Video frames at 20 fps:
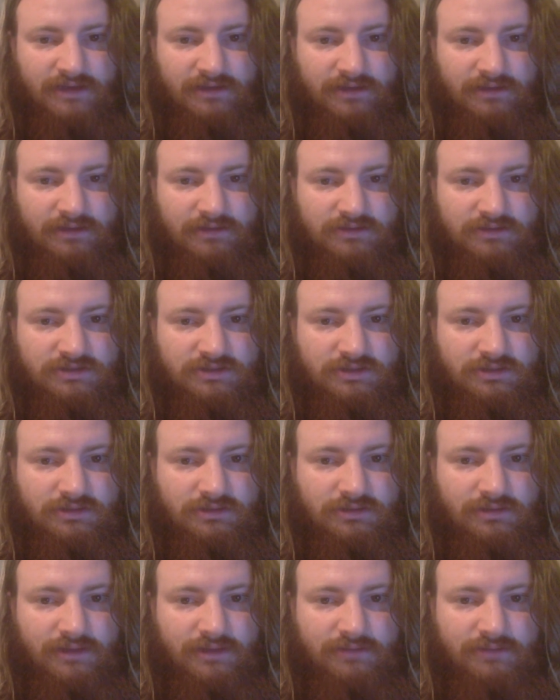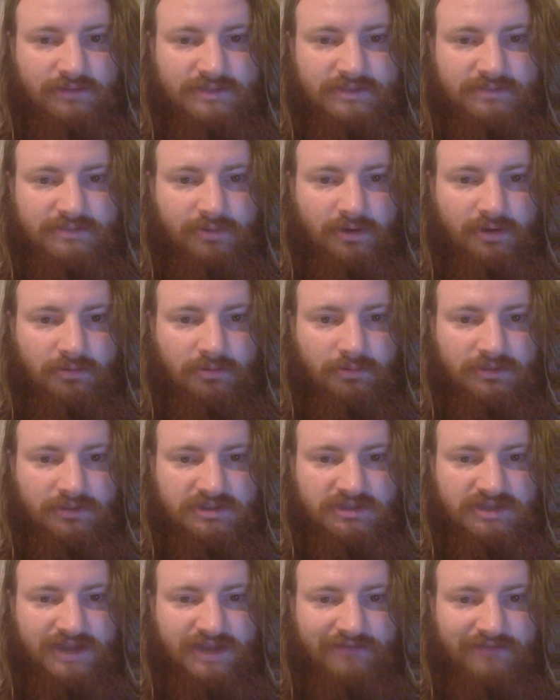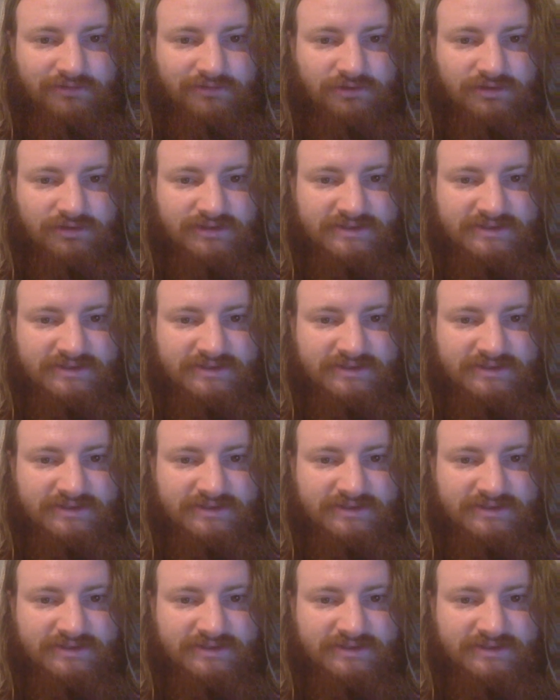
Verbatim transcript: edition that was published after